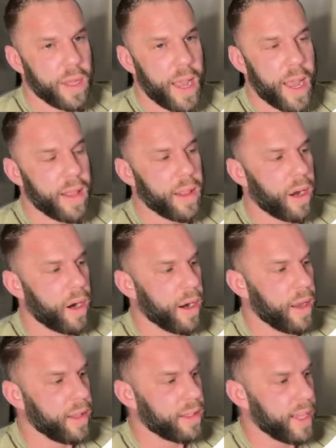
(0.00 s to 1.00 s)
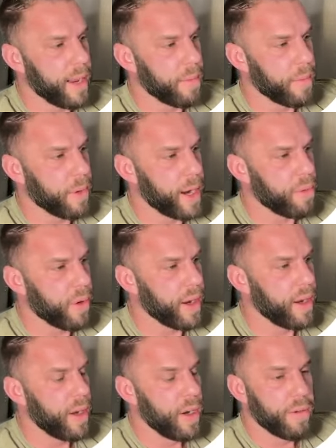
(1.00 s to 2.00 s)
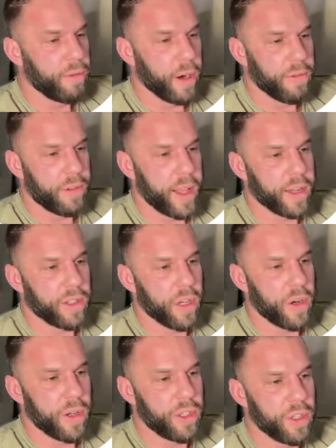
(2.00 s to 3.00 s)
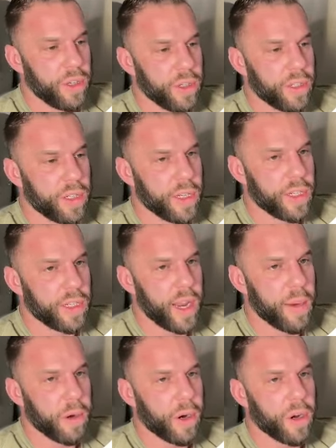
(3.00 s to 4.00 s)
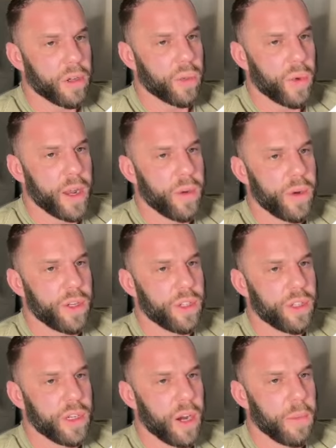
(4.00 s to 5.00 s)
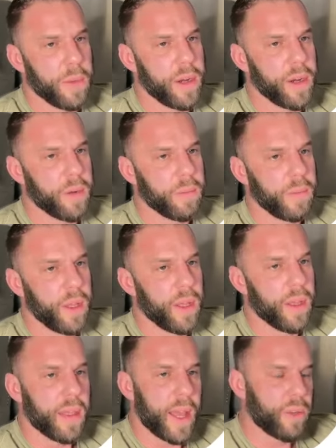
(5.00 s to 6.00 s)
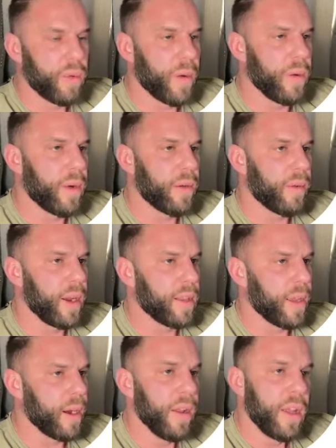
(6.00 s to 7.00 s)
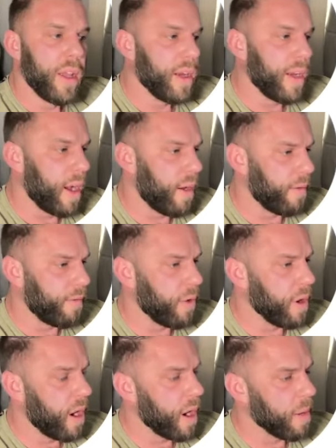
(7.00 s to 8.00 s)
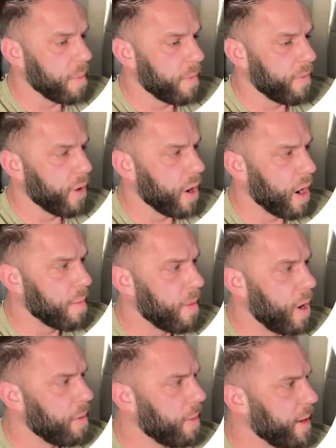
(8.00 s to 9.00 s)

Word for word: at our in the same breakpoint for our flex. So as soon as this hamburger goes away, we should see our menu. That's what we want right there. Now for our for our mobile